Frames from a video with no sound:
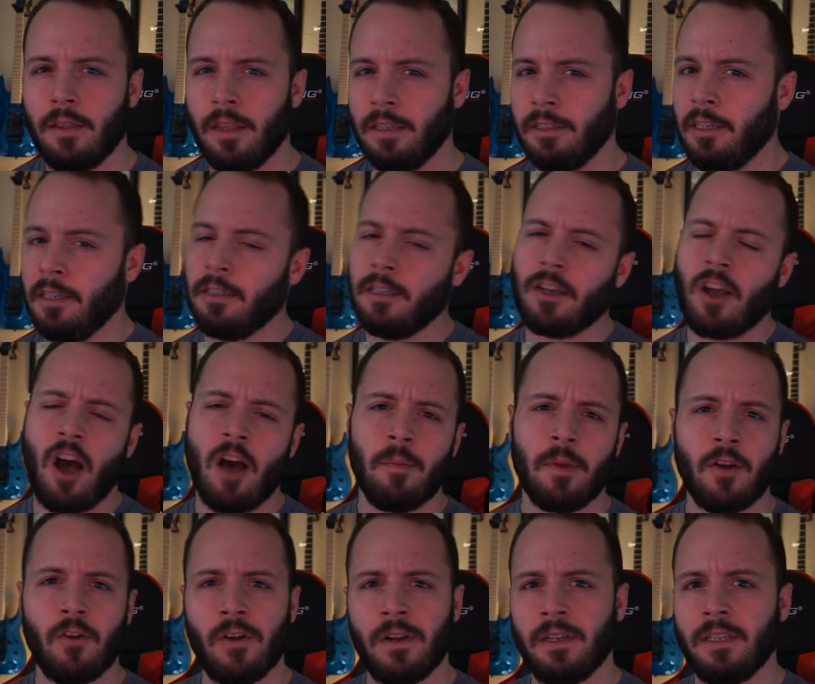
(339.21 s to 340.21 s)
This is a
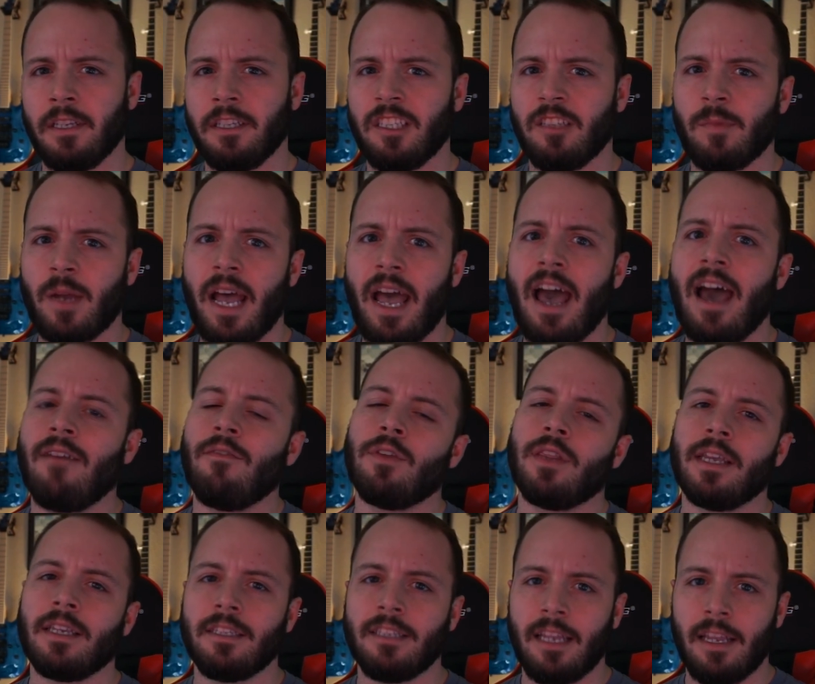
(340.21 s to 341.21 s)
common criticism I have
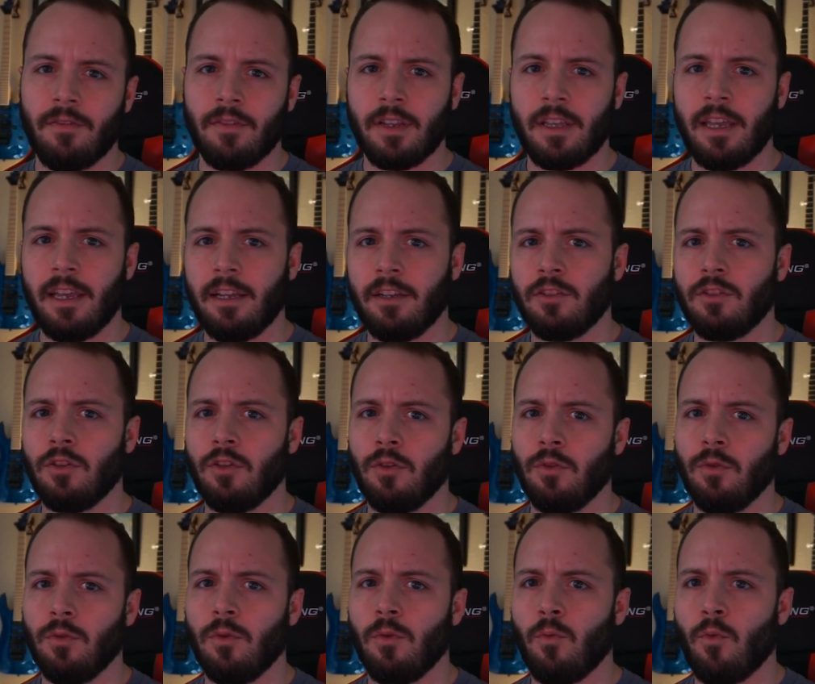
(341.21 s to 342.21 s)
with, like, Stephen King,
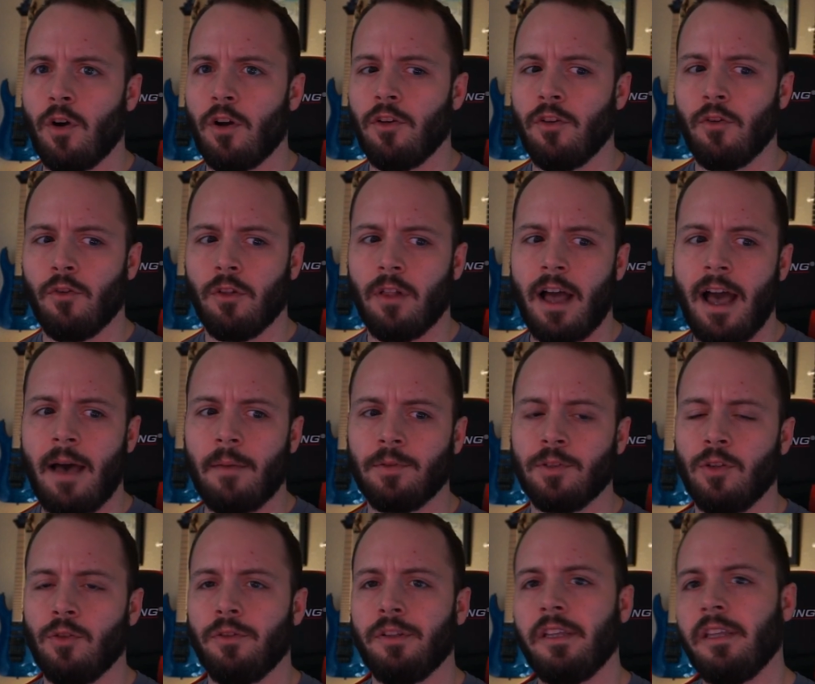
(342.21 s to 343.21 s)
too, where you will
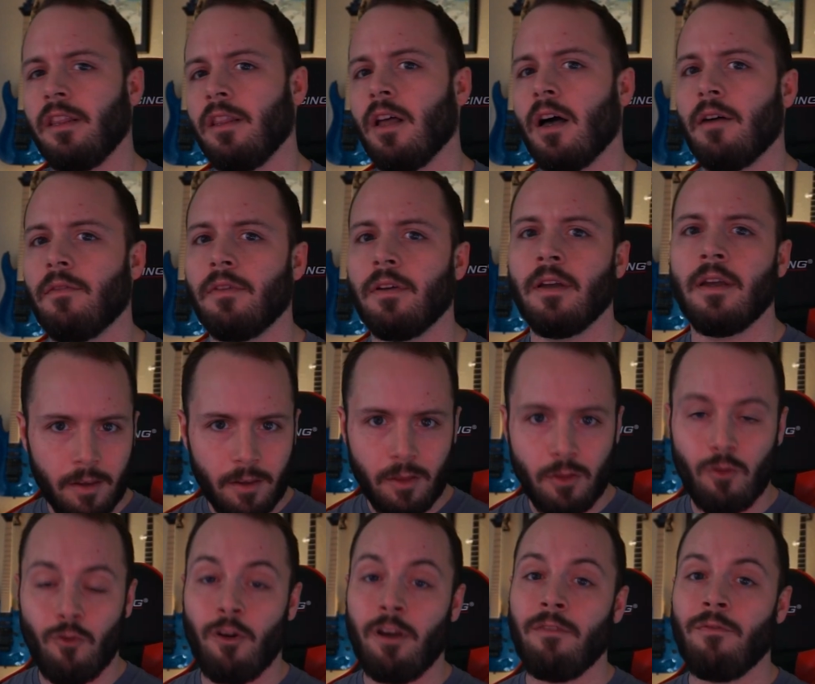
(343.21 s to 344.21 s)
absolutely love
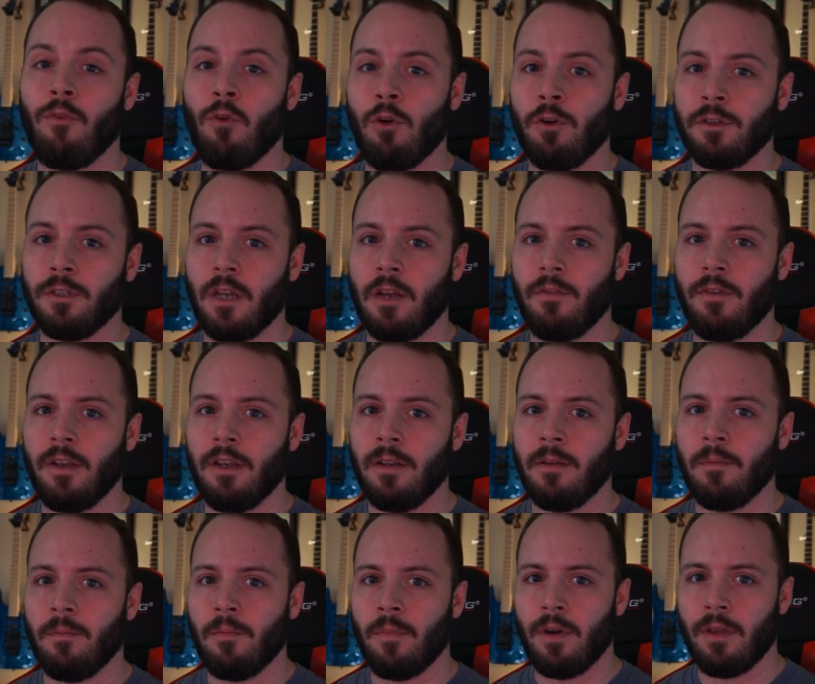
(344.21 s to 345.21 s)
3/4 of
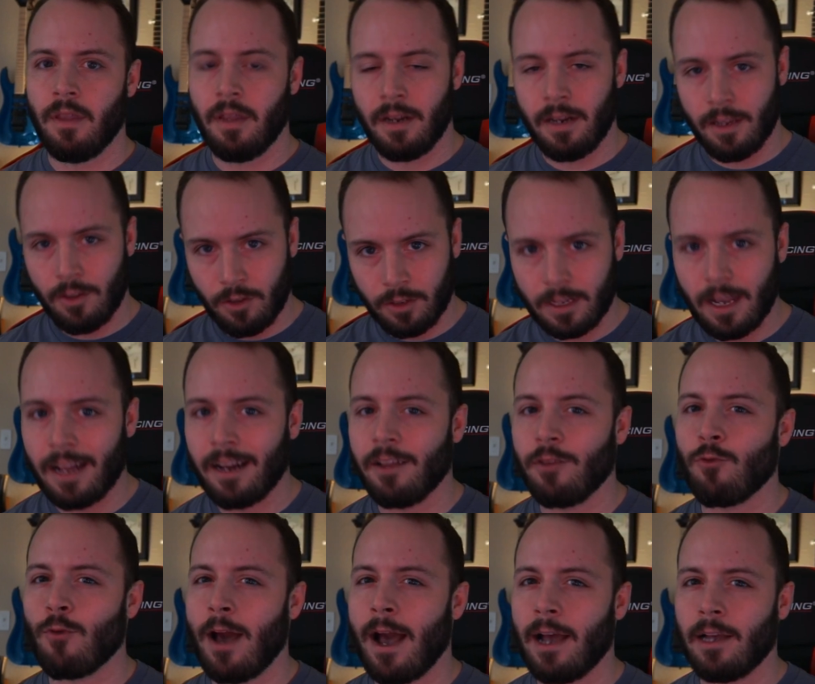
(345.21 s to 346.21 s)
it, but then it just kind
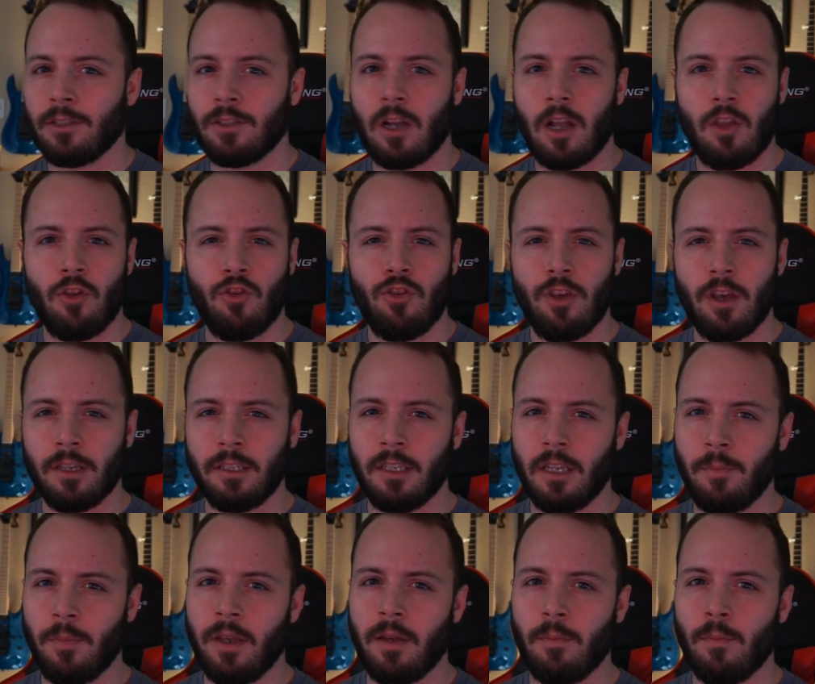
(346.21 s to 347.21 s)
of drags on
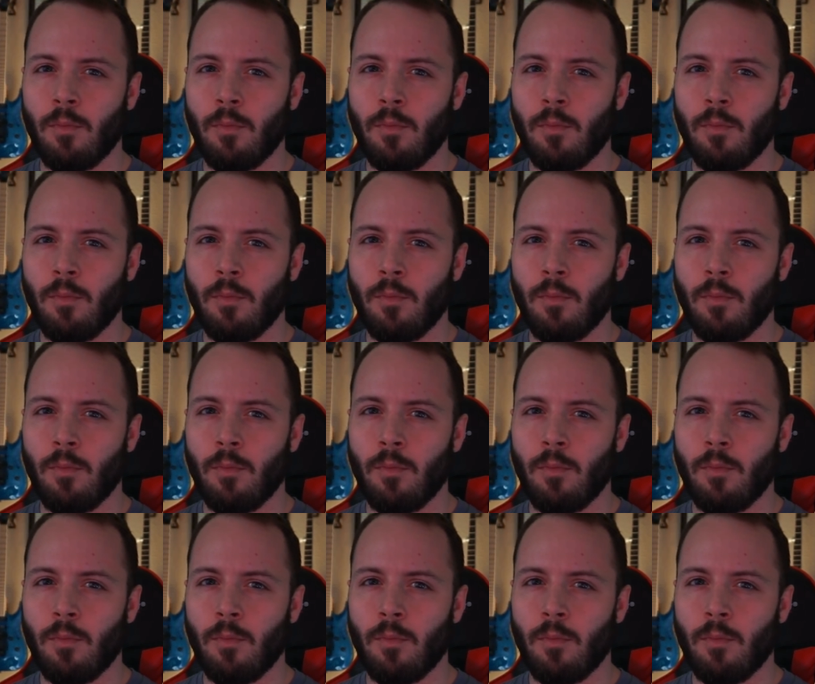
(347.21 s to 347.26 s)
just a bit